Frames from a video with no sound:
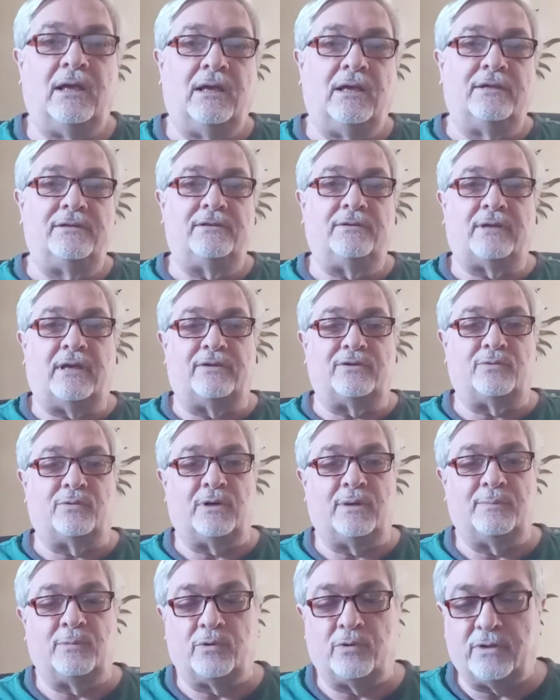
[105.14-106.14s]
so that's
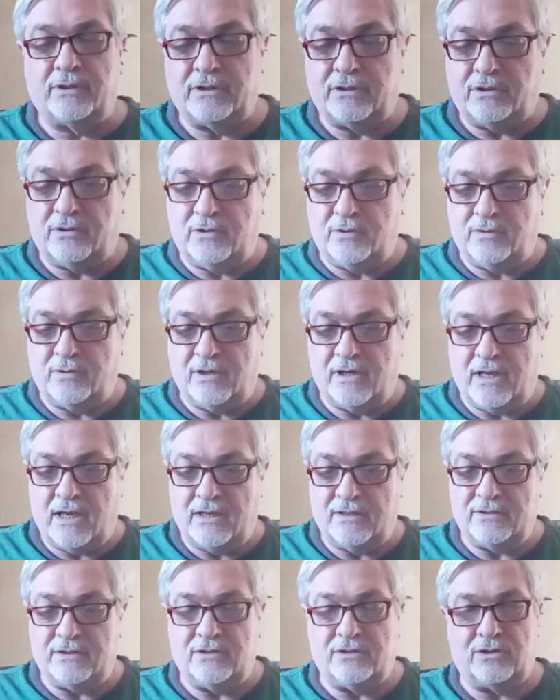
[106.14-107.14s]
what I'm going to do
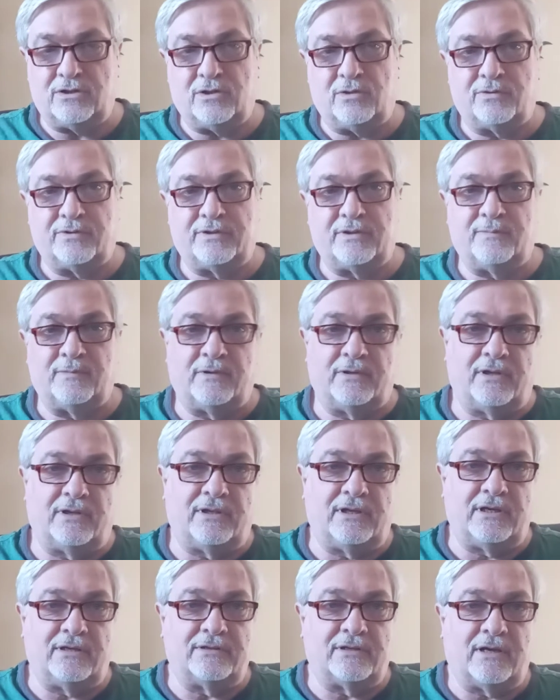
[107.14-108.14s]
today, is just show some of the
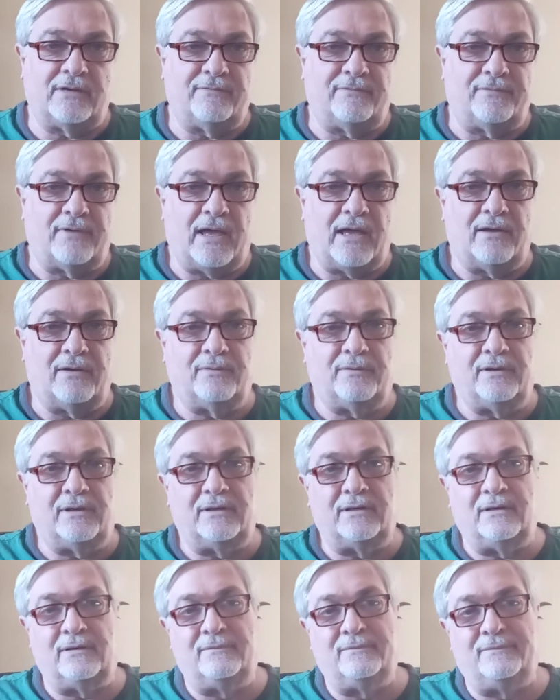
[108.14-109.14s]
things I found. And